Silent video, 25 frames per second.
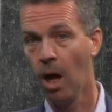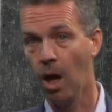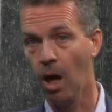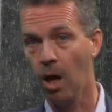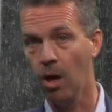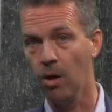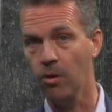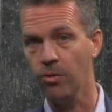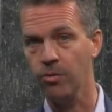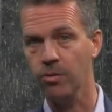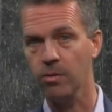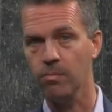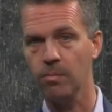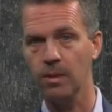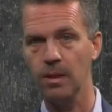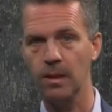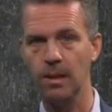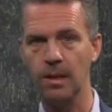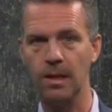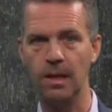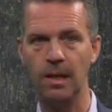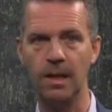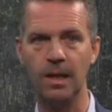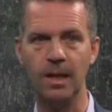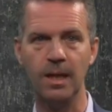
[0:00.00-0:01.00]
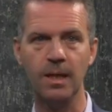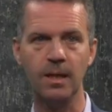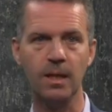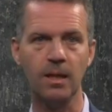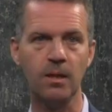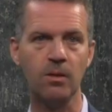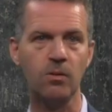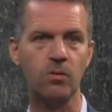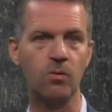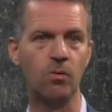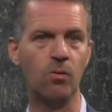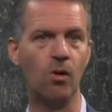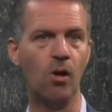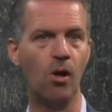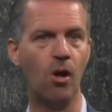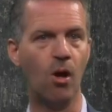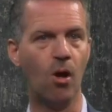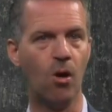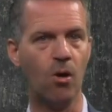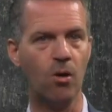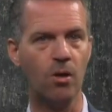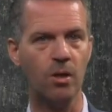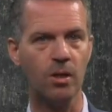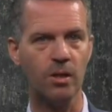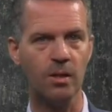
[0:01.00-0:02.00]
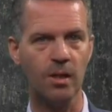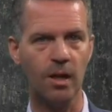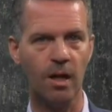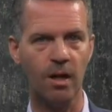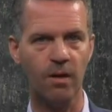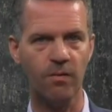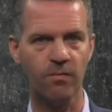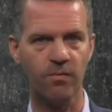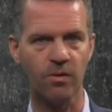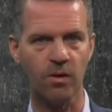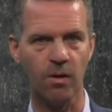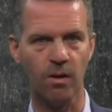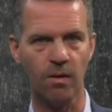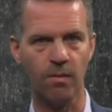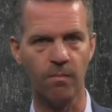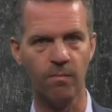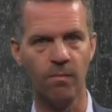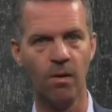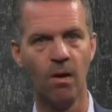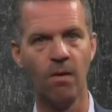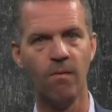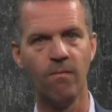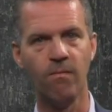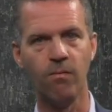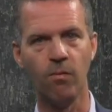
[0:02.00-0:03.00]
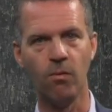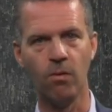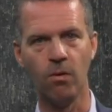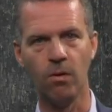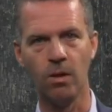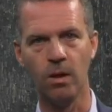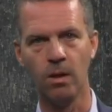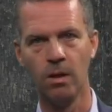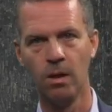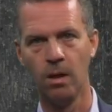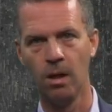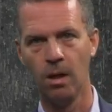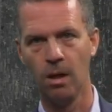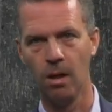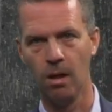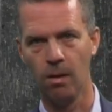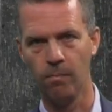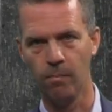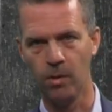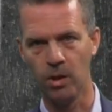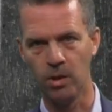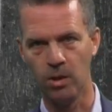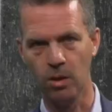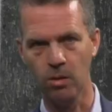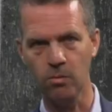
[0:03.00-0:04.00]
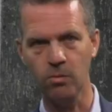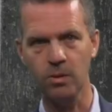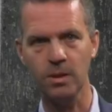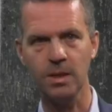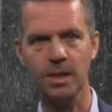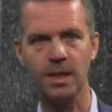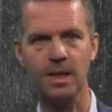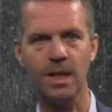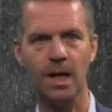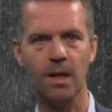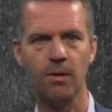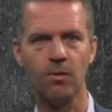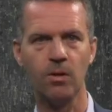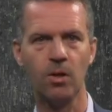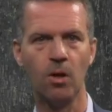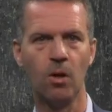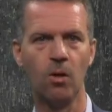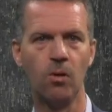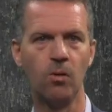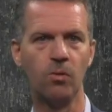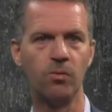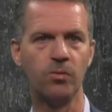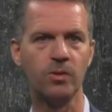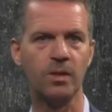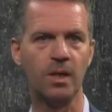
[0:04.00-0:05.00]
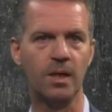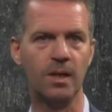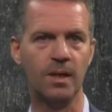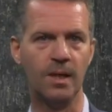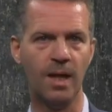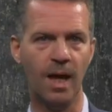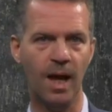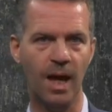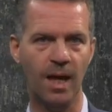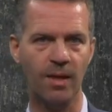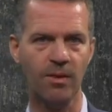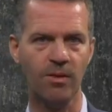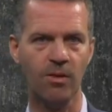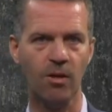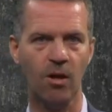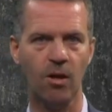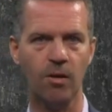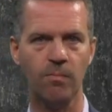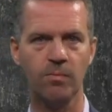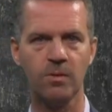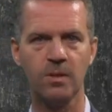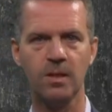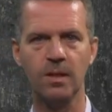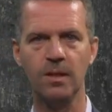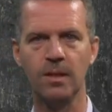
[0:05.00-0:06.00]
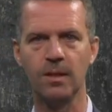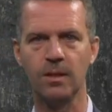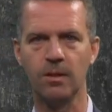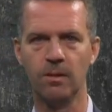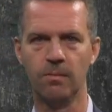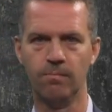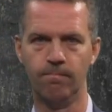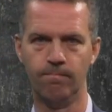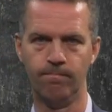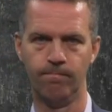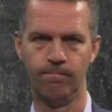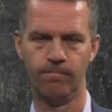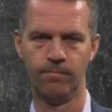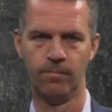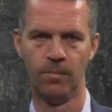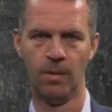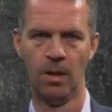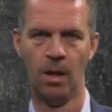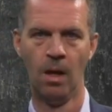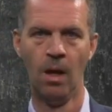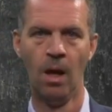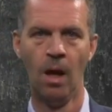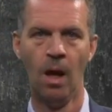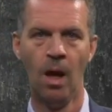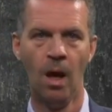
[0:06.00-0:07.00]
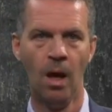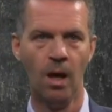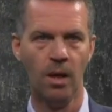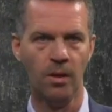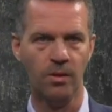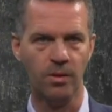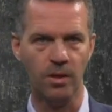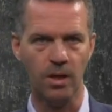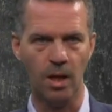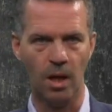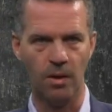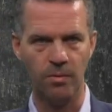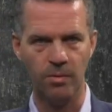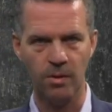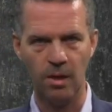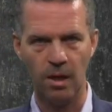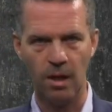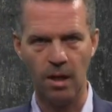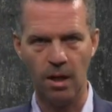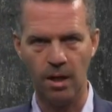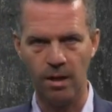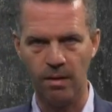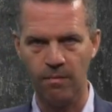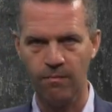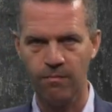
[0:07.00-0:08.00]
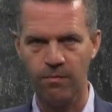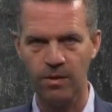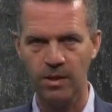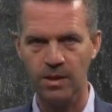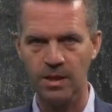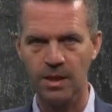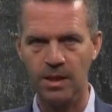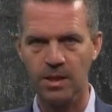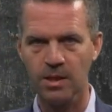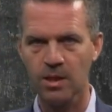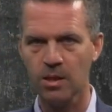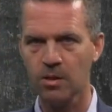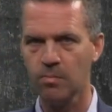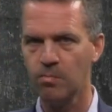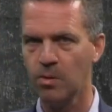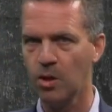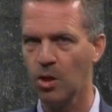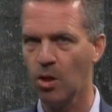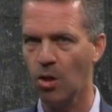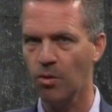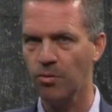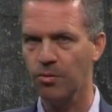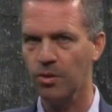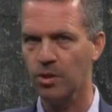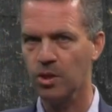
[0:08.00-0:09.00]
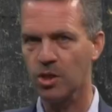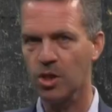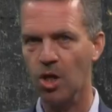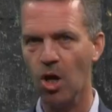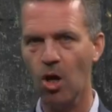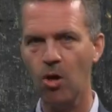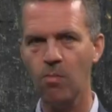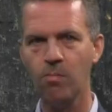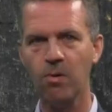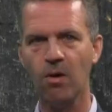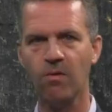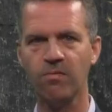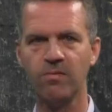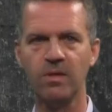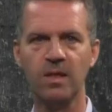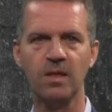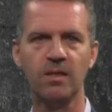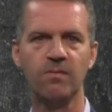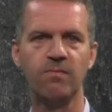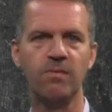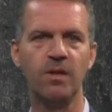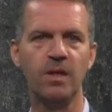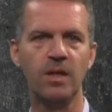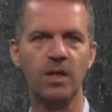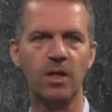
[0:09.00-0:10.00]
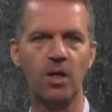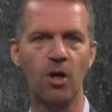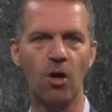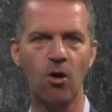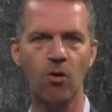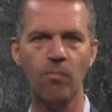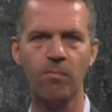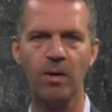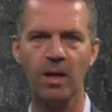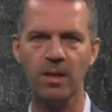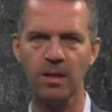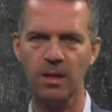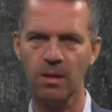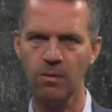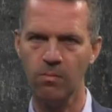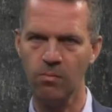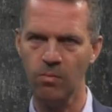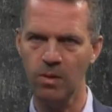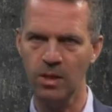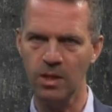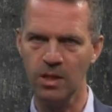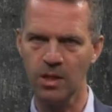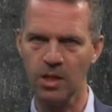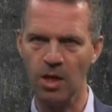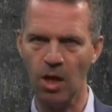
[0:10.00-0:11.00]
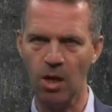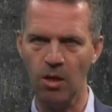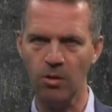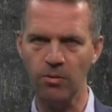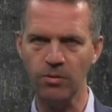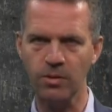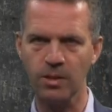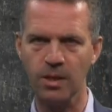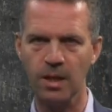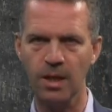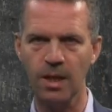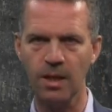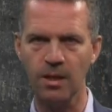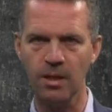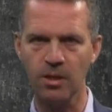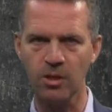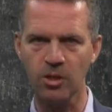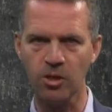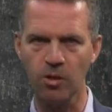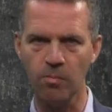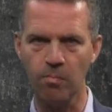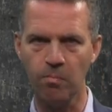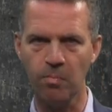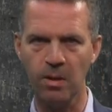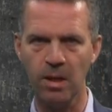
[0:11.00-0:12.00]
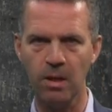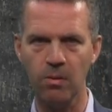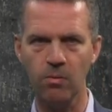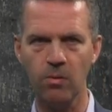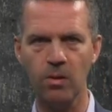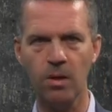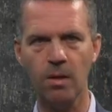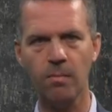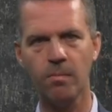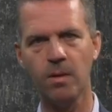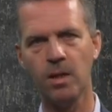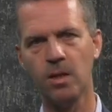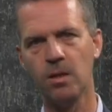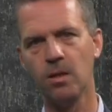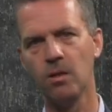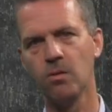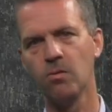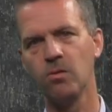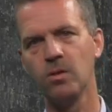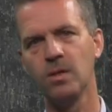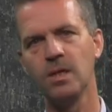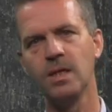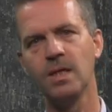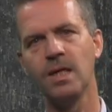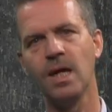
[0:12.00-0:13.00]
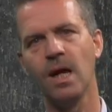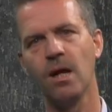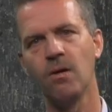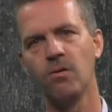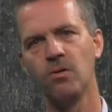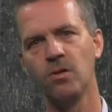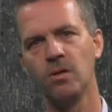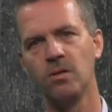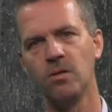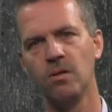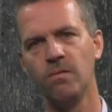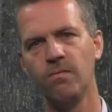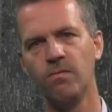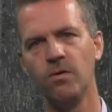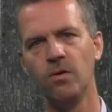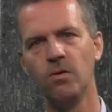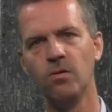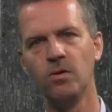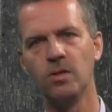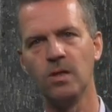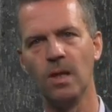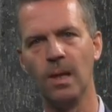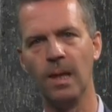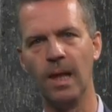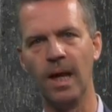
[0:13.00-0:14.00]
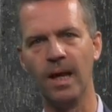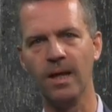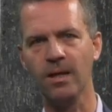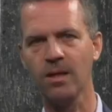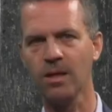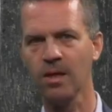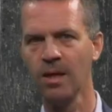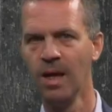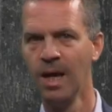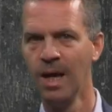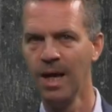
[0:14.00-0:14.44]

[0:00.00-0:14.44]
ultimately leading to longer lifetime for minority carrier holes in N-type silicon. The underlying physics is beyond the scope of this video, but it results in a superior minority carrier diffusion length,